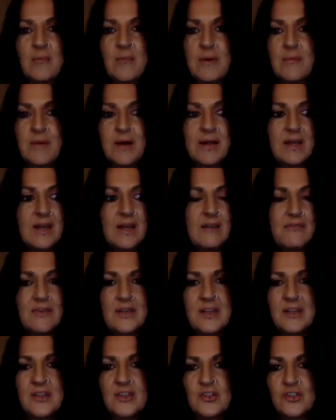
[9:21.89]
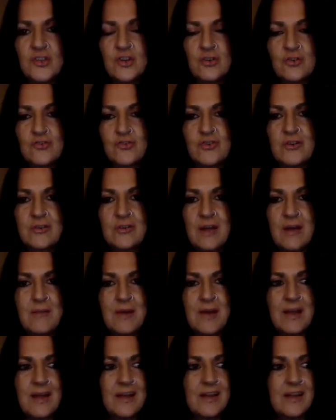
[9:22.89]
Am I living the doctrine? Am
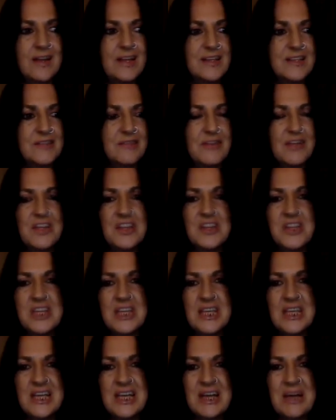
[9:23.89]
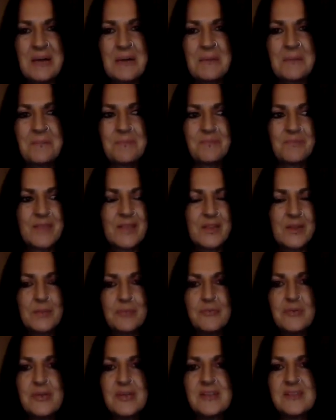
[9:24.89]
I living the
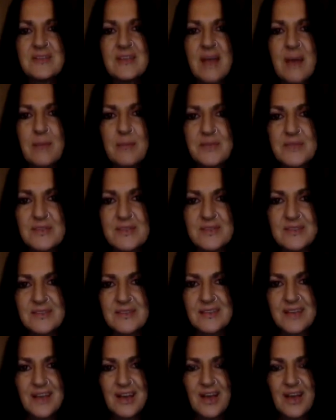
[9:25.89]
precepts,